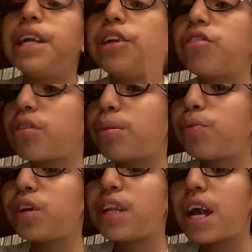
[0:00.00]

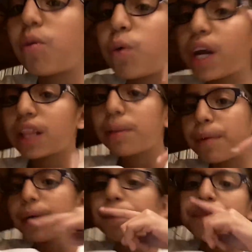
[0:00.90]
description way at the
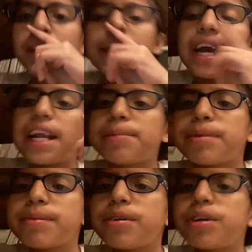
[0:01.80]
bottom. And I'm
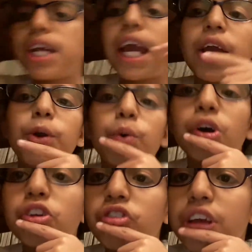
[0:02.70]
going to be doing a
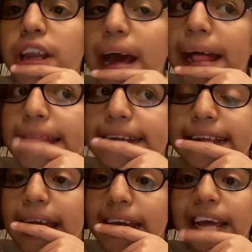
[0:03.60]
question of the
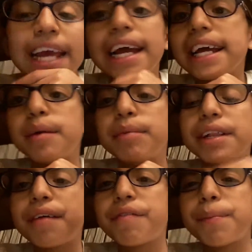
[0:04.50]
day. And I'm going to
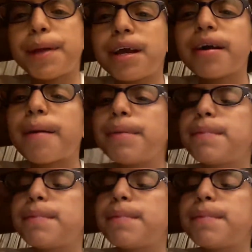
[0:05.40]
leave a pinned comment.